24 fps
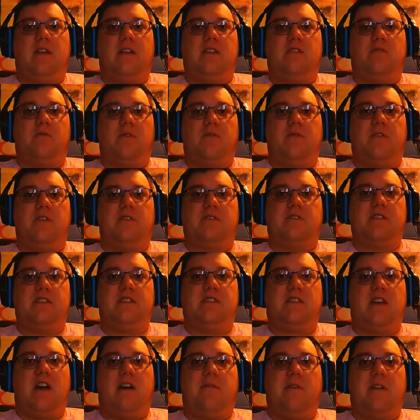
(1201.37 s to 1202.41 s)
he reveals that
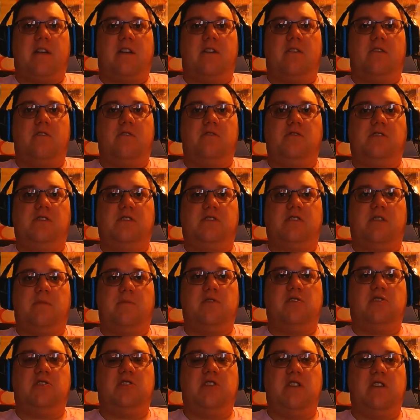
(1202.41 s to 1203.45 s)
he's got like a Uzi
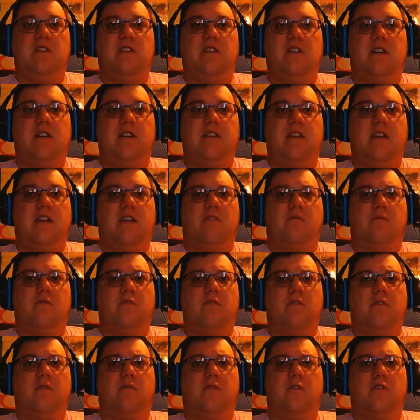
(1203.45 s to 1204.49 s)
submachine gun and a
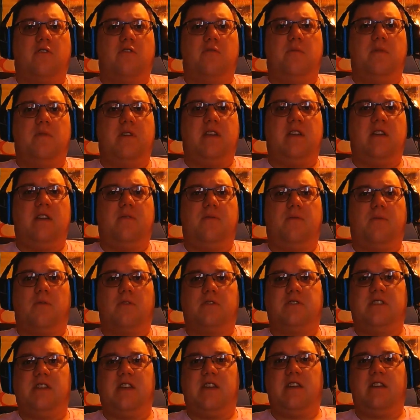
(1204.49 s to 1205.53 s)
Ruger Mini
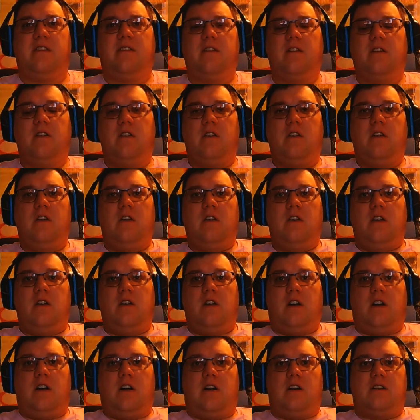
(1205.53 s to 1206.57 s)
14
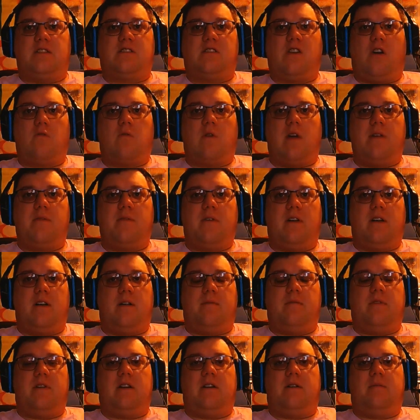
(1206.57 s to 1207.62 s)
assault rifle,
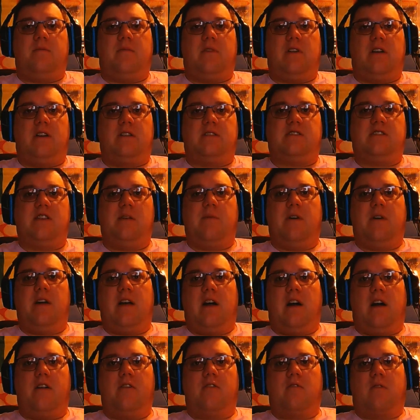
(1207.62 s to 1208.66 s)
a
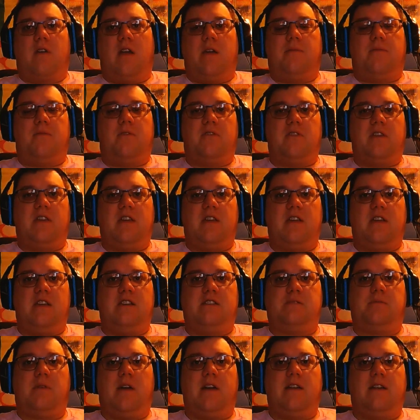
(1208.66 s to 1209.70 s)
semi-auto rifle
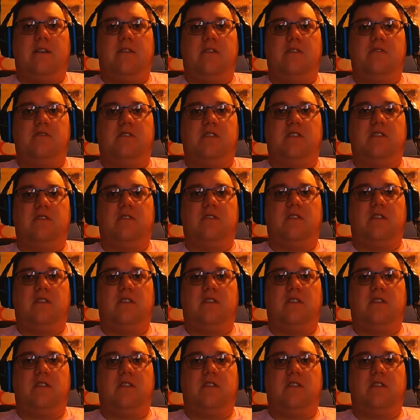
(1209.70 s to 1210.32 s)
he's planning on using